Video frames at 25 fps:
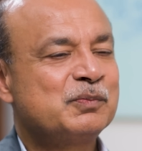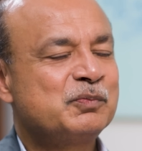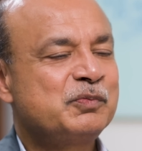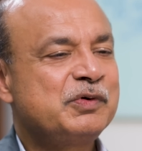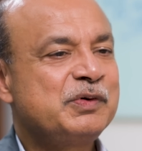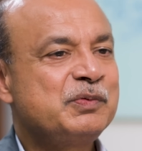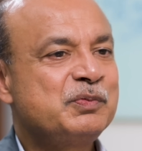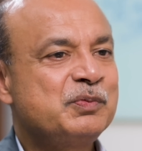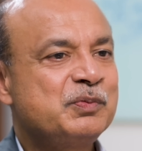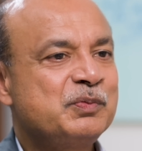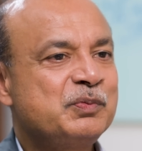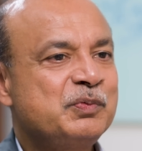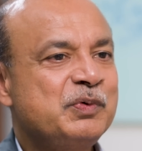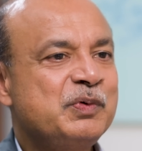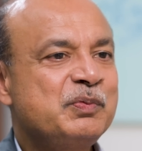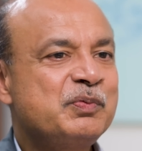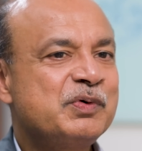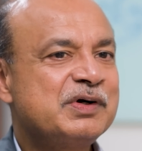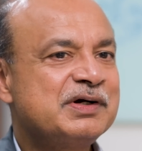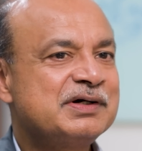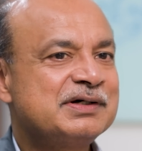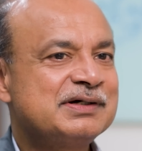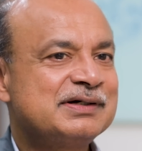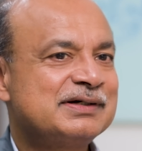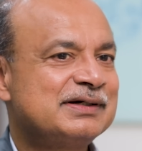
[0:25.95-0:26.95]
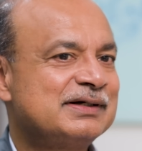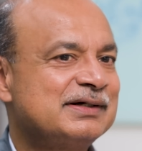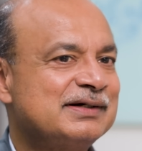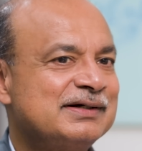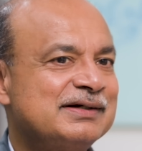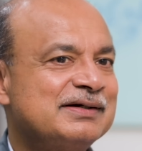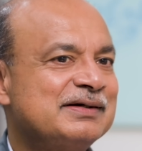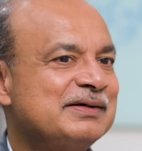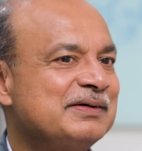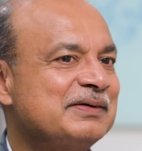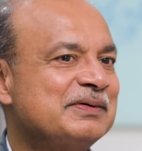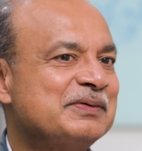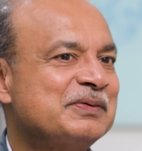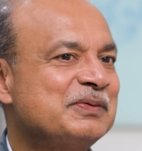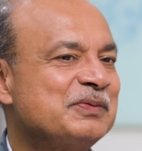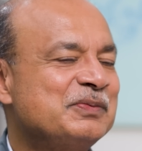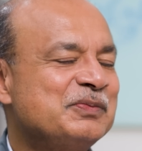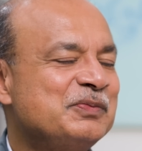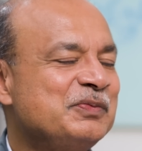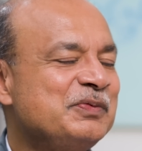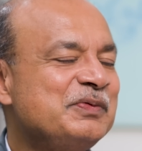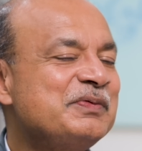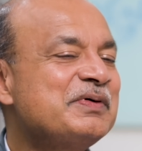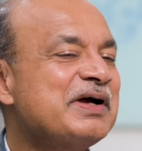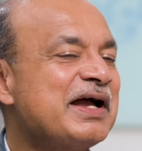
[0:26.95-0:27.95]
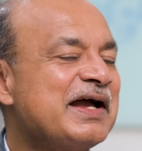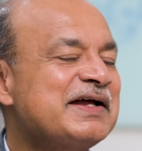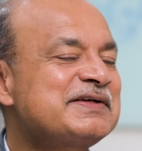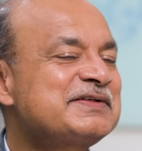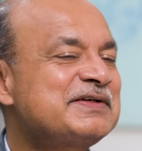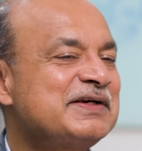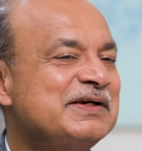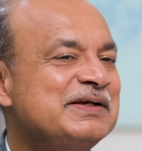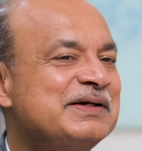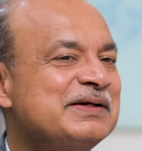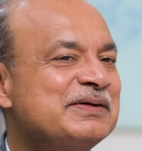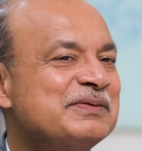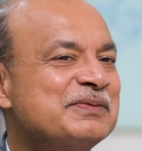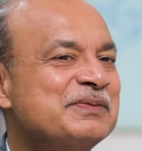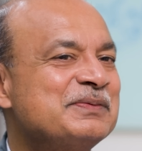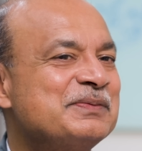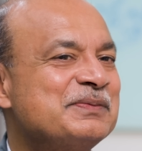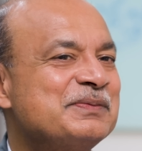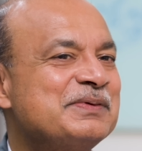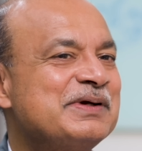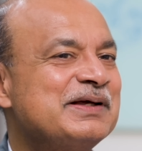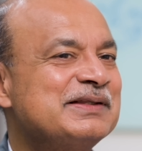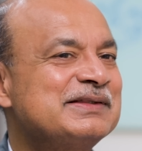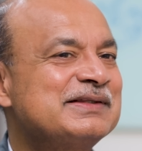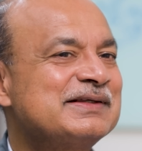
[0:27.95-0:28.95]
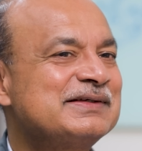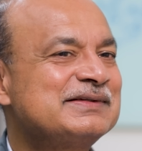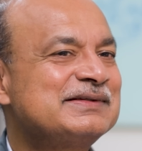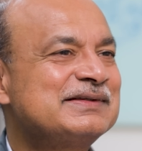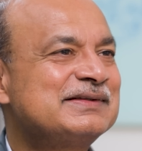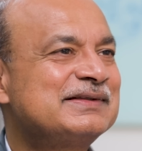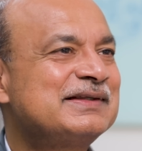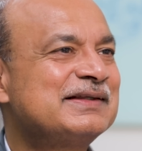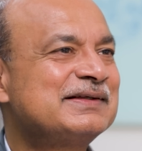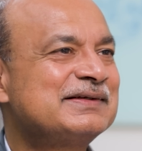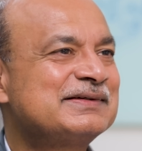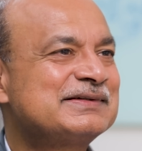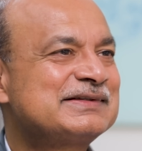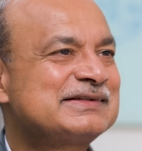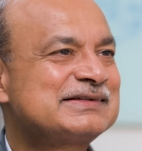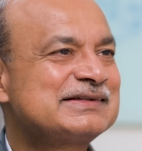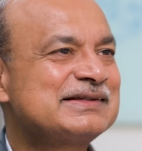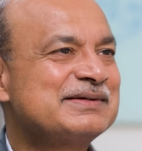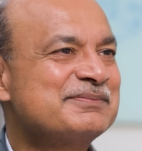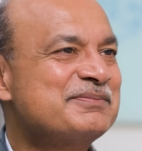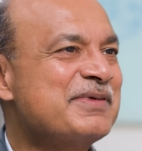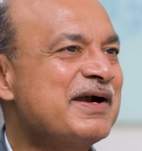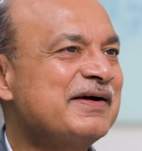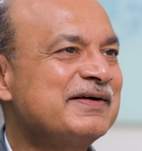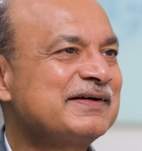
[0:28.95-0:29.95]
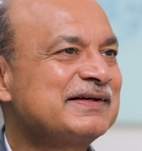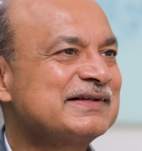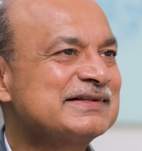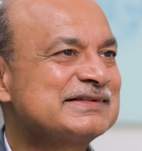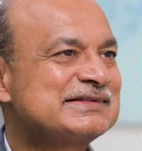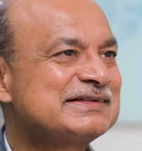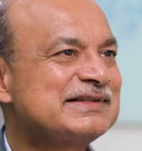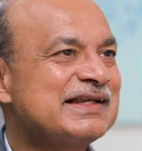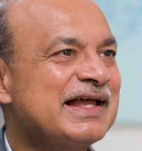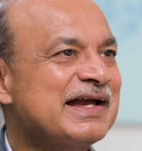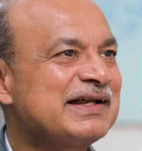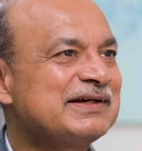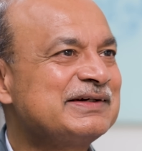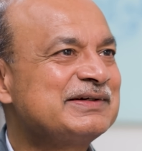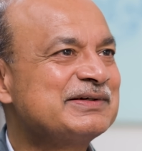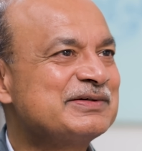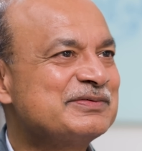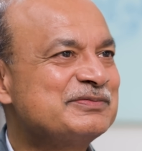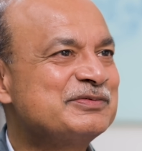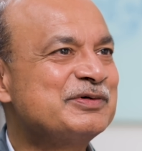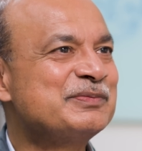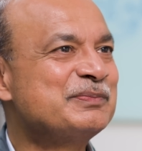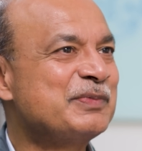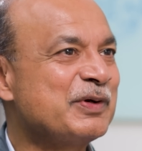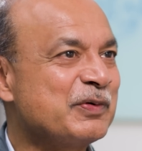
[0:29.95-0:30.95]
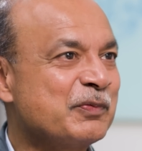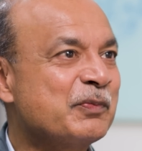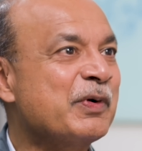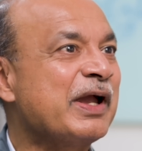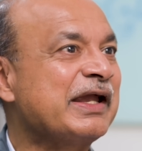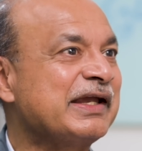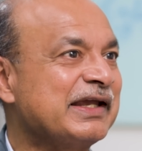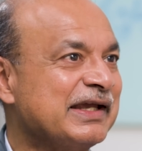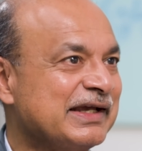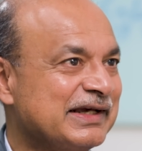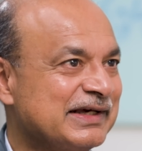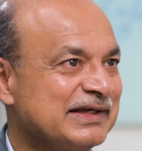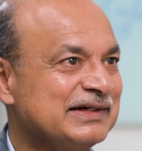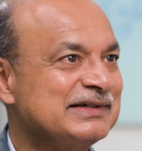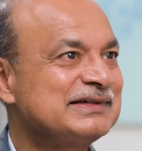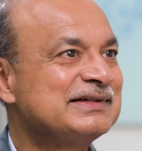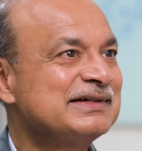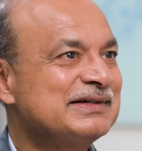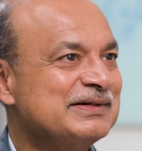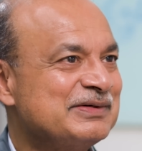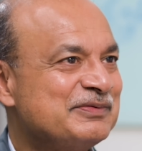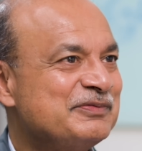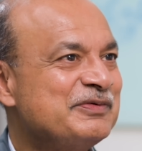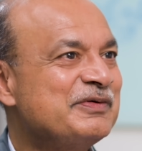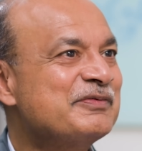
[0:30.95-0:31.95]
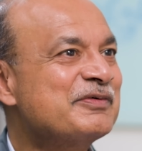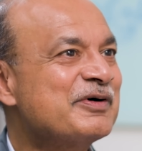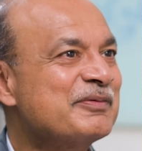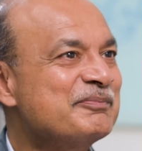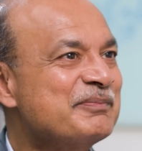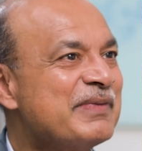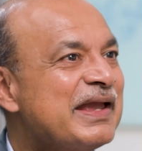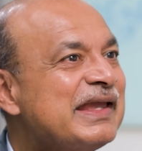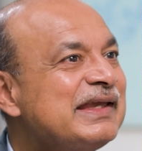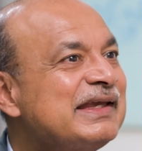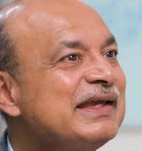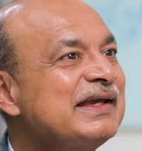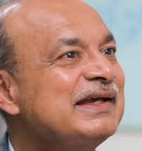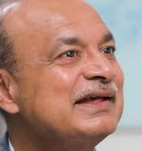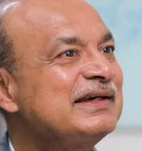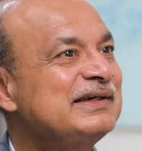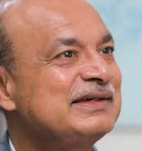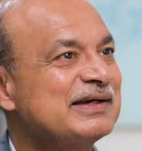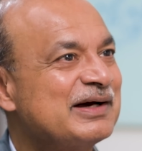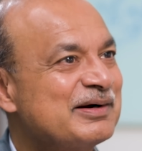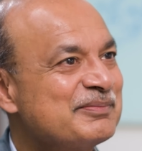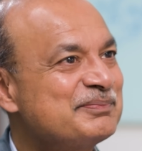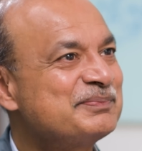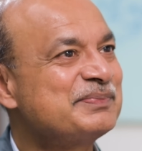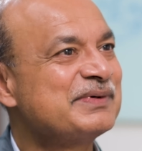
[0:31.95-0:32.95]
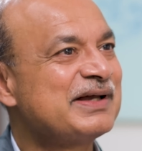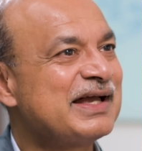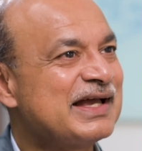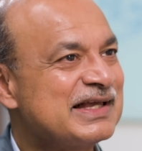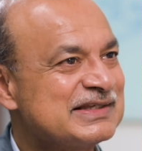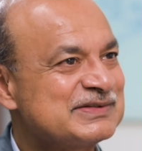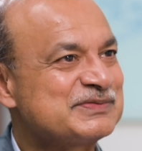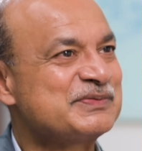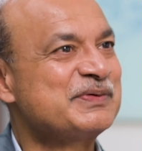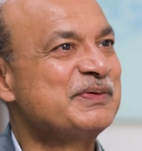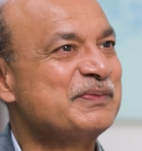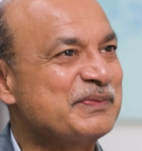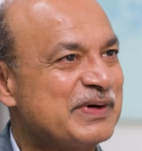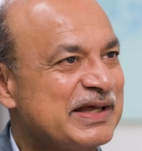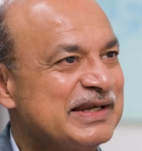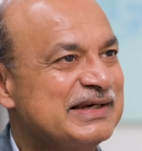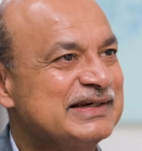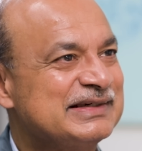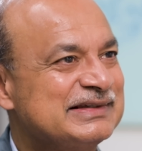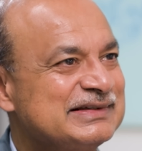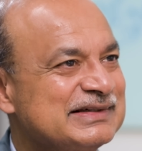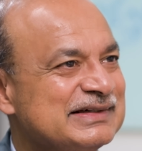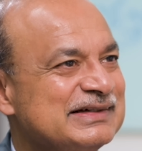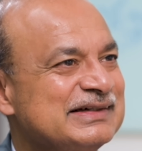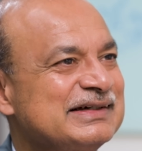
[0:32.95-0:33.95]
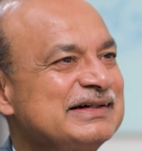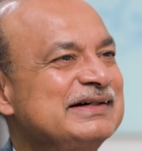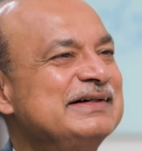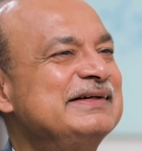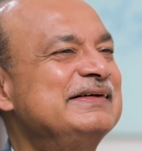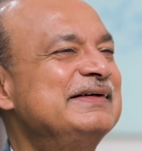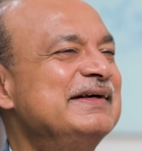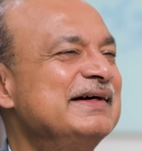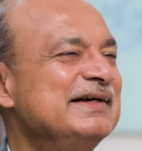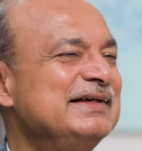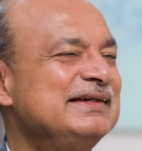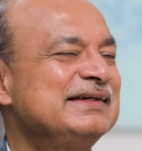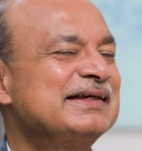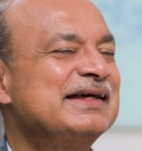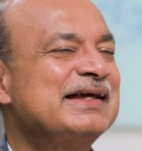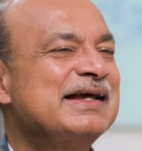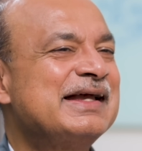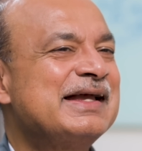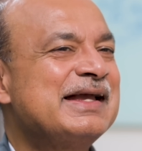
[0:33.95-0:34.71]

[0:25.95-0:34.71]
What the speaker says: we we were we were actually, the American slang term would be winging it. We were making it up as we went, right?